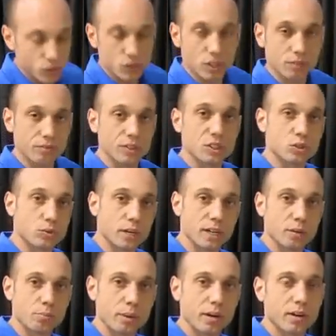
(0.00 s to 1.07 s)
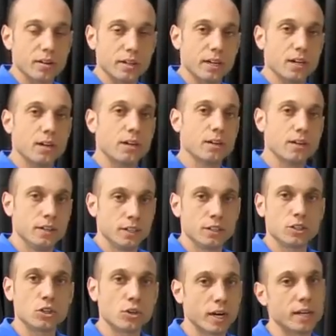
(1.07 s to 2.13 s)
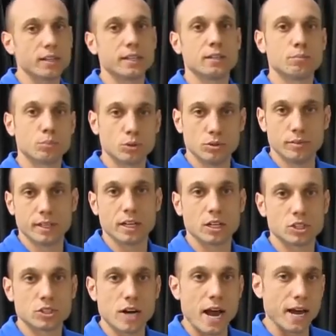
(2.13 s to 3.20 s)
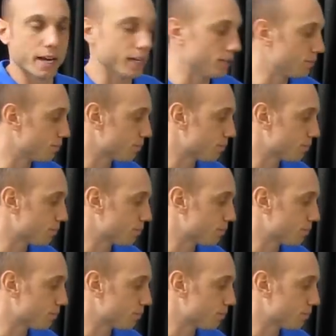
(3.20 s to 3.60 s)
surface running parallel, greatly improving our tracking.